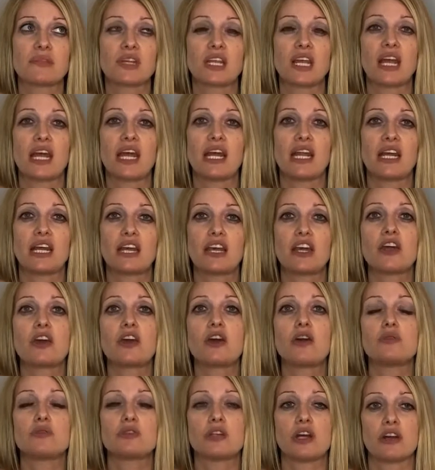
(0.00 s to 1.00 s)
And it can
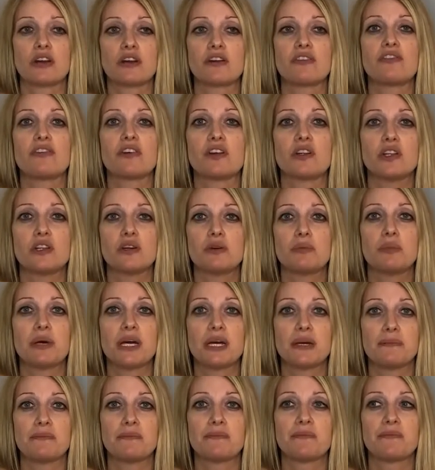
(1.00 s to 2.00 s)
go dark for a little
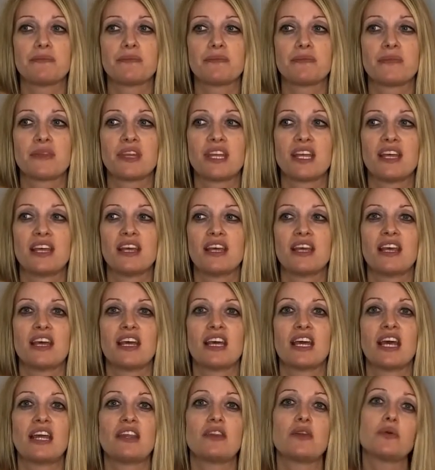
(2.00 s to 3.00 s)
bit.
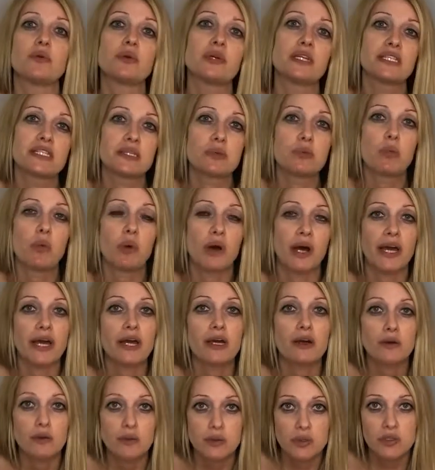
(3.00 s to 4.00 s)
And the reason why it
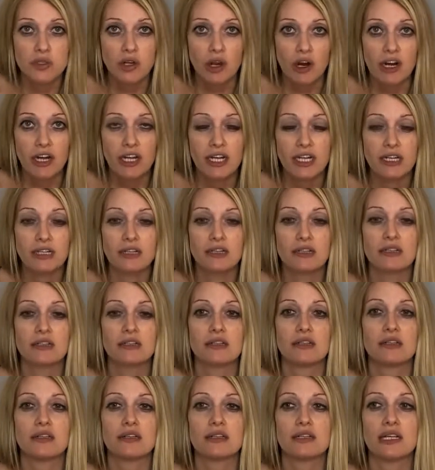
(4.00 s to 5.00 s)
goes dark
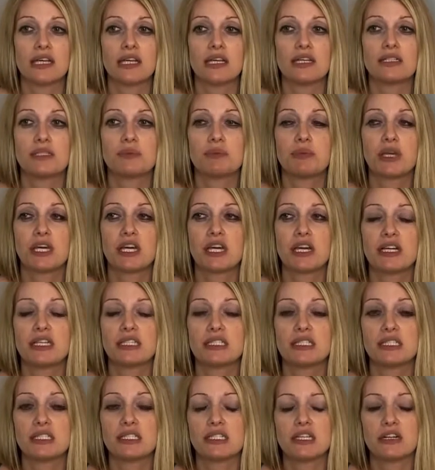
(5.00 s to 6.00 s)
is
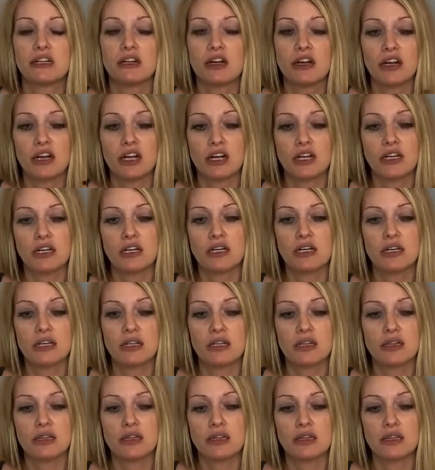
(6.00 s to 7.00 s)
because there
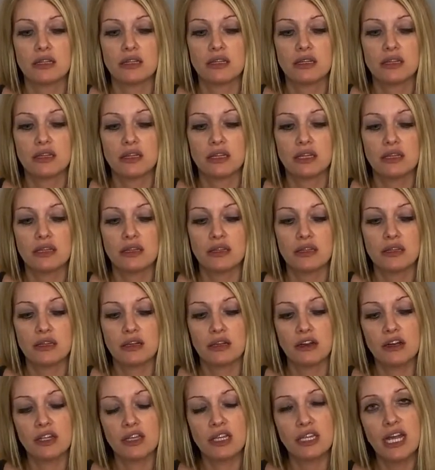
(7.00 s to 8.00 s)

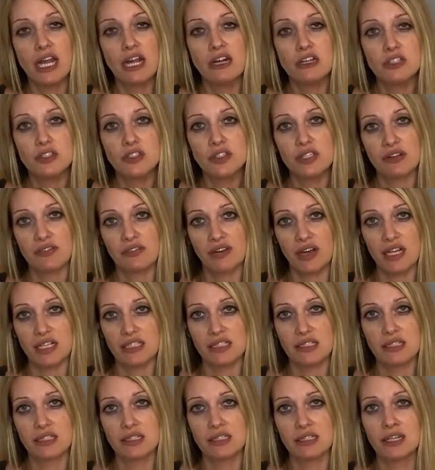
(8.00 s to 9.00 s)
are layers of
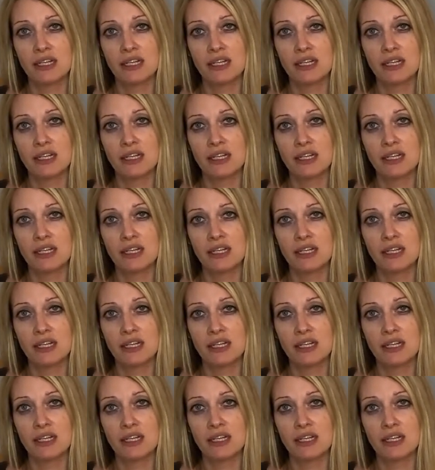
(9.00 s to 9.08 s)
us,